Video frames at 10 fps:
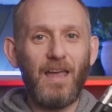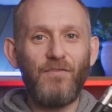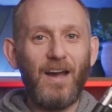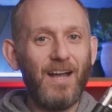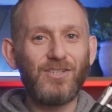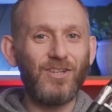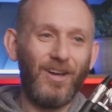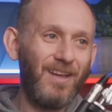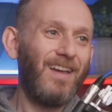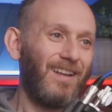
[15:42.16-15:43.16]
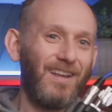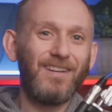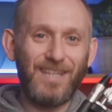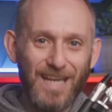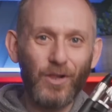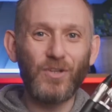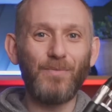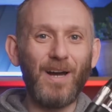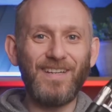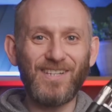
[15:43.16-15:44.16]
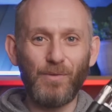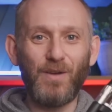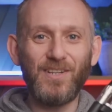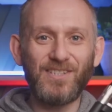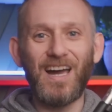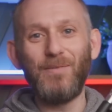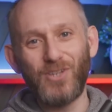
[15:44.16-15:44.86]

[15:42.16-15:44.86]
If I had to declutter my desktop every time,